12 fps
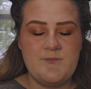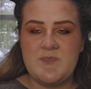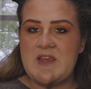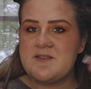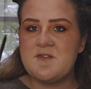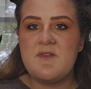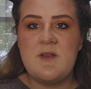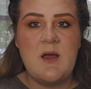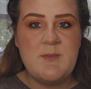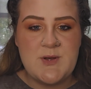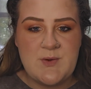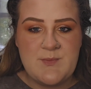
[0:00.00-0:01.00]
These are
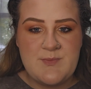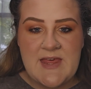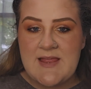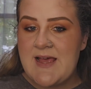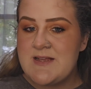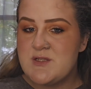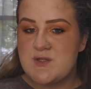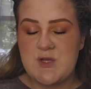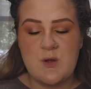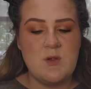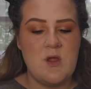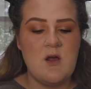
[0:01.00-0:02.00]
phenomenal. They last
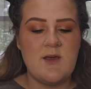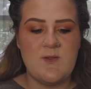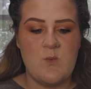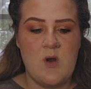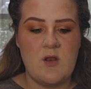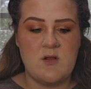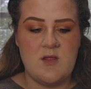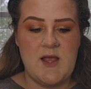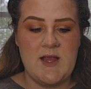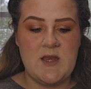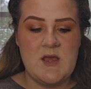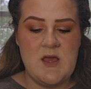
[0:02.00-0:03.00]
so long in the
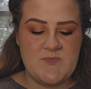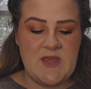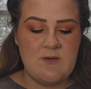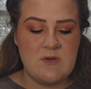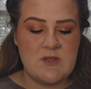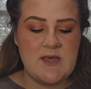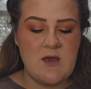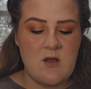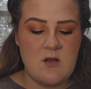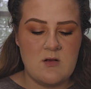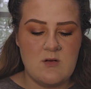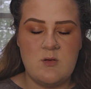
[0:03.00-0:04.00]
waterline. They really
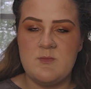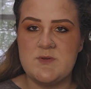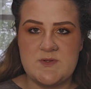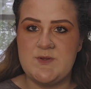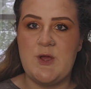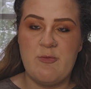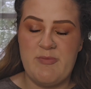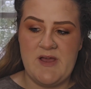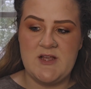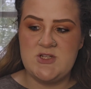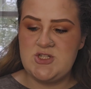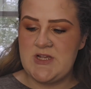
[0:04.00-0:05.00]
are almost no
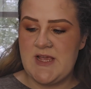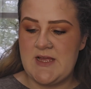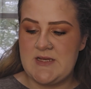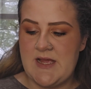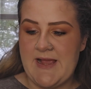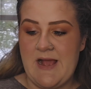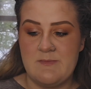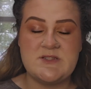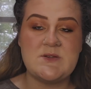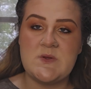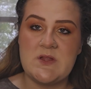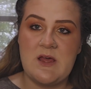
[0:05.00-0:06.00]
budge and I
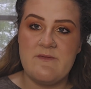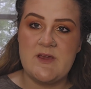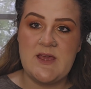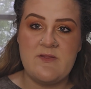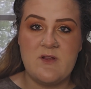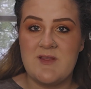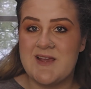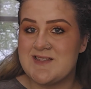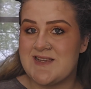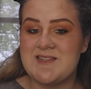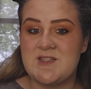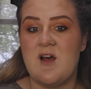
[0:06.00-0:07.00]
absolutely love it, and they're like
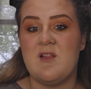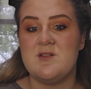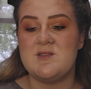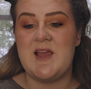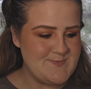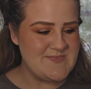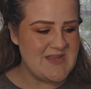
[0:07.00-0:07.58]
$6.